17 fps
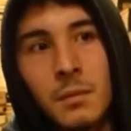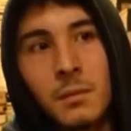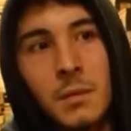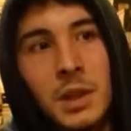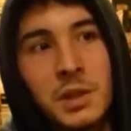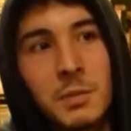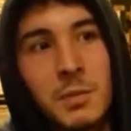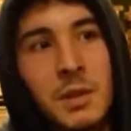
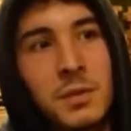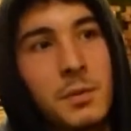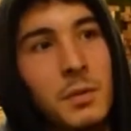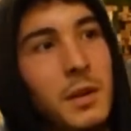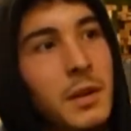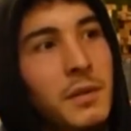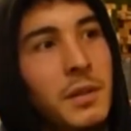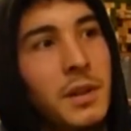Measurements?
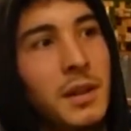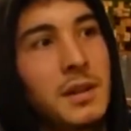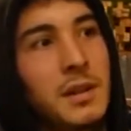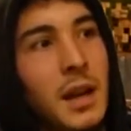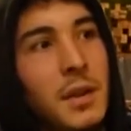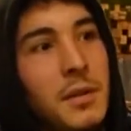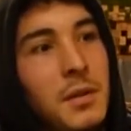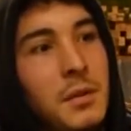Well,
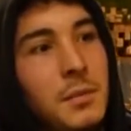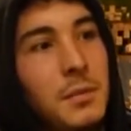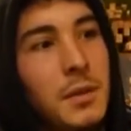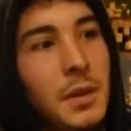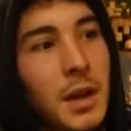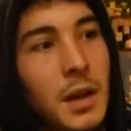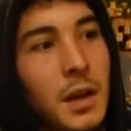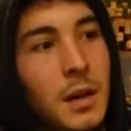everything's either
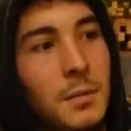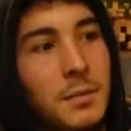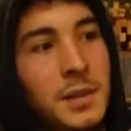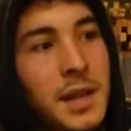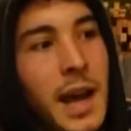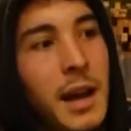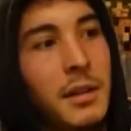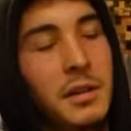
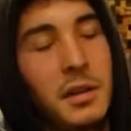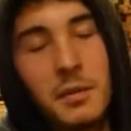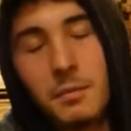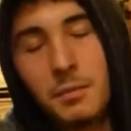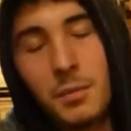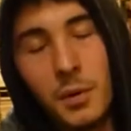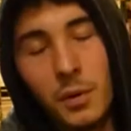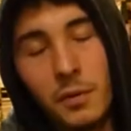tallied
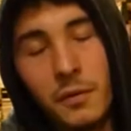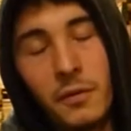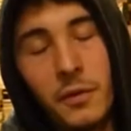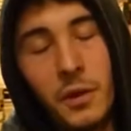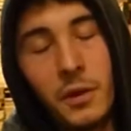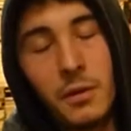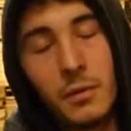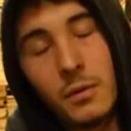board
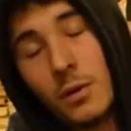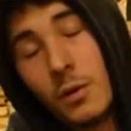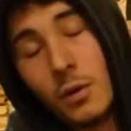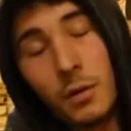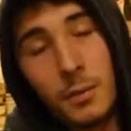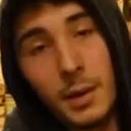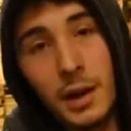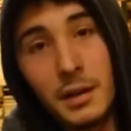foot
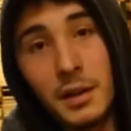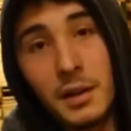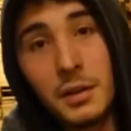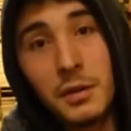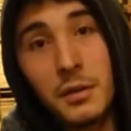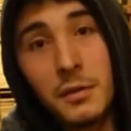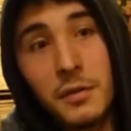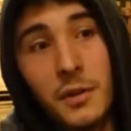or by
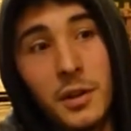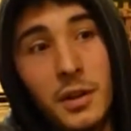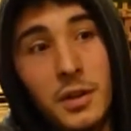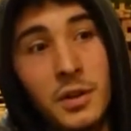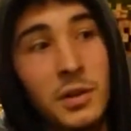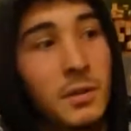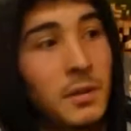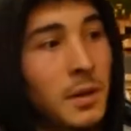lineal
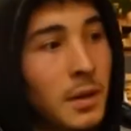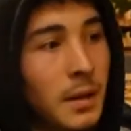footage.